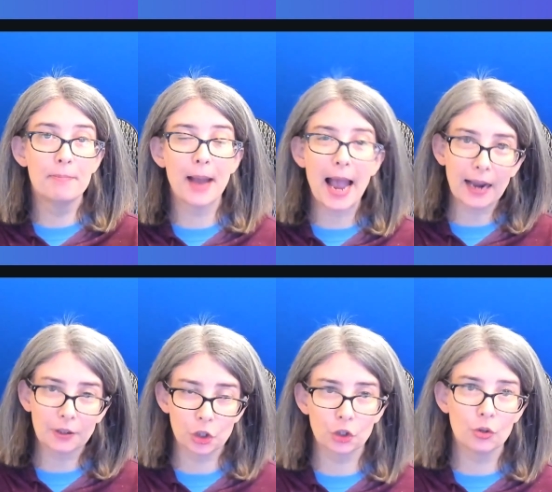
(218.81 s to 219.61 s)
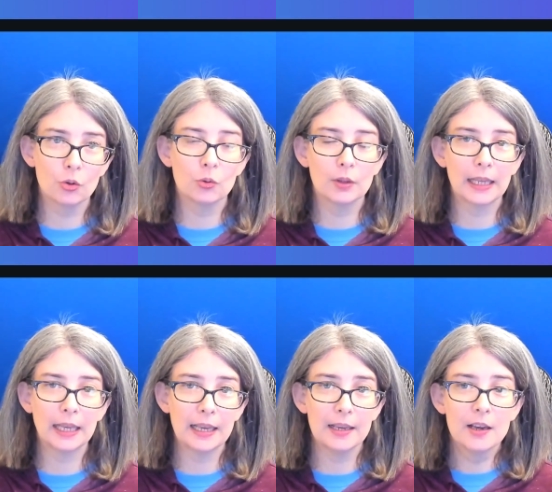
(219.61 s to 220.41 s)
back to
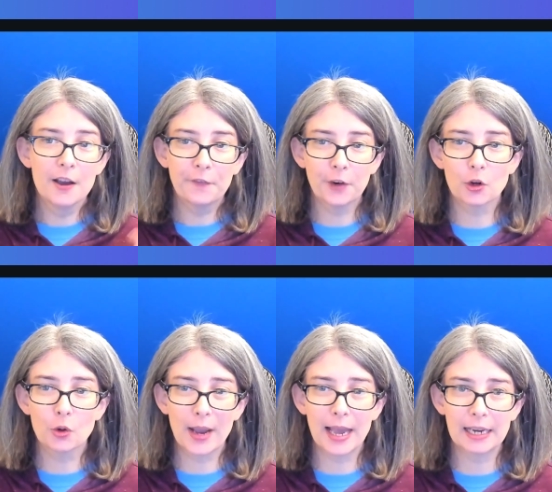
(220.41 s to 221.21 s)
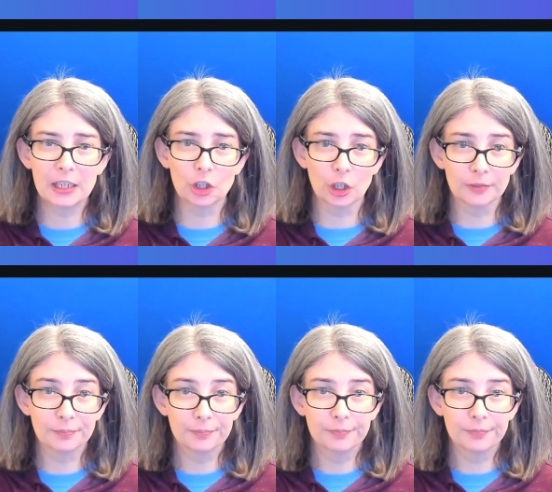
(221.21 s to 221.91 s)
the photo editor,